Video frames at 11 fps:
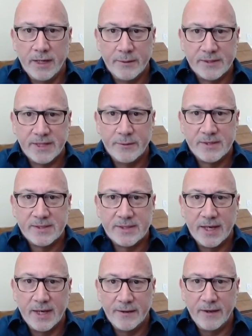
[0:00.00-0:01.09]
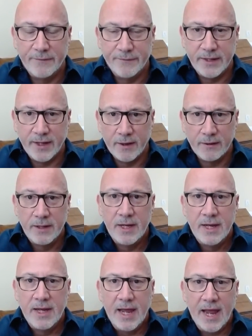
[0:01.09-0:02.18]
It was a video,
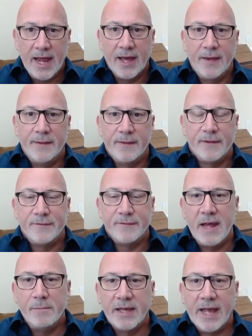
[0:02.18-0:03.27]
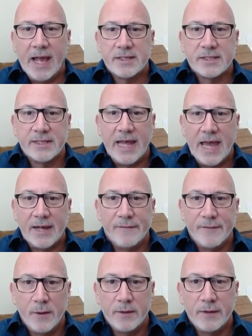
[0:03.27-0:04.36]
and the family actually had a
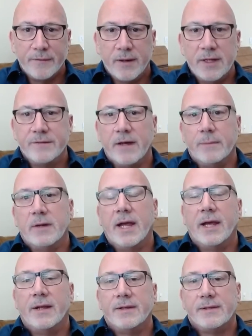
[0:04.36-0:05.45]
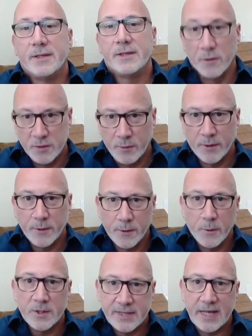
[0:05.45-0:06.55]
phone in front of them. And the social worker, of
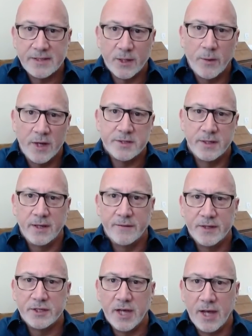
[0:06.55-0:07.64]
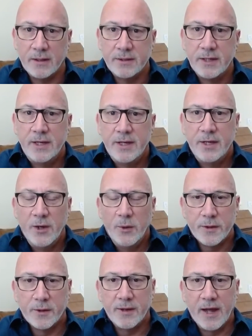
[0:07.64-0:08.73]
course, asked the question of the child
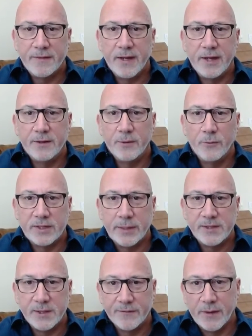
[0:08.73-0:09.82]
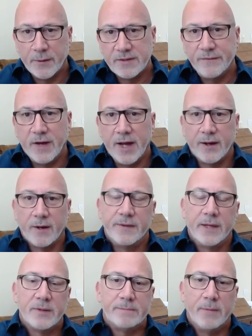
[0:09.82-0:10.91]
whether or not what they would do if there was a fire, and
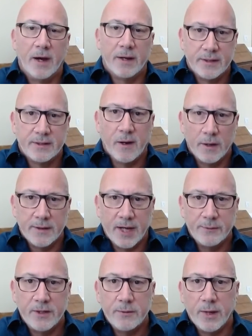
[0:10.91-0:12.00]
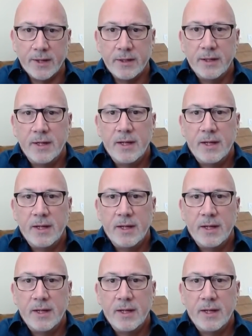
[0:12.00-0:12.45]
they responded, call 911.